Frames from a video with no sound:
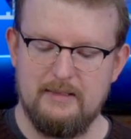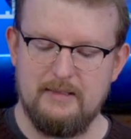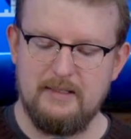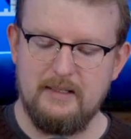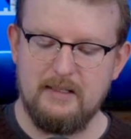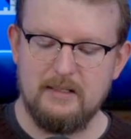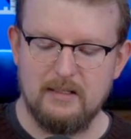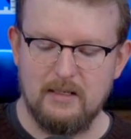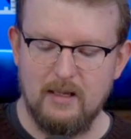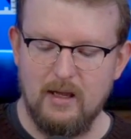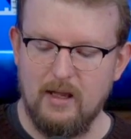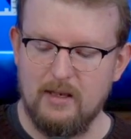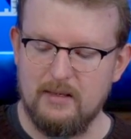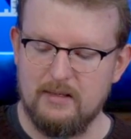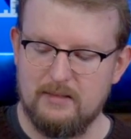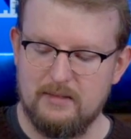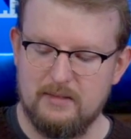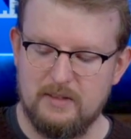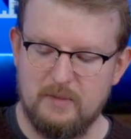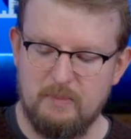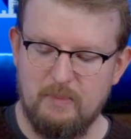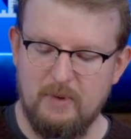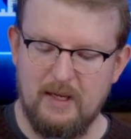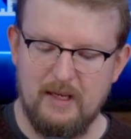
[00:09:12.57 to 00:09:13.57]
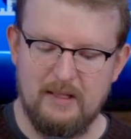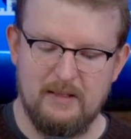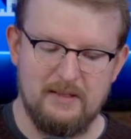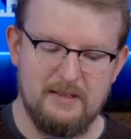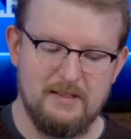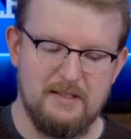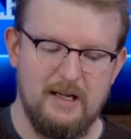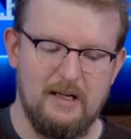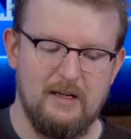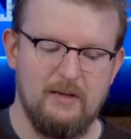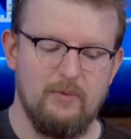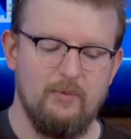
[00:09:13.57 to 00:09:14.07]
did not spike the
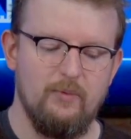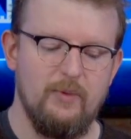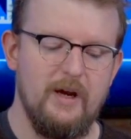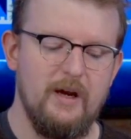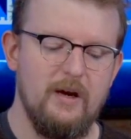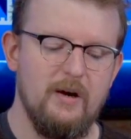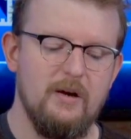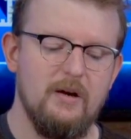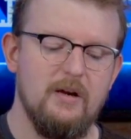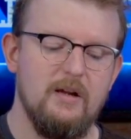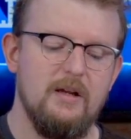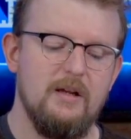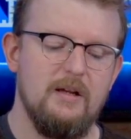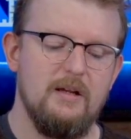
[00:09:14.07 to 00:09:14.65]
second rare.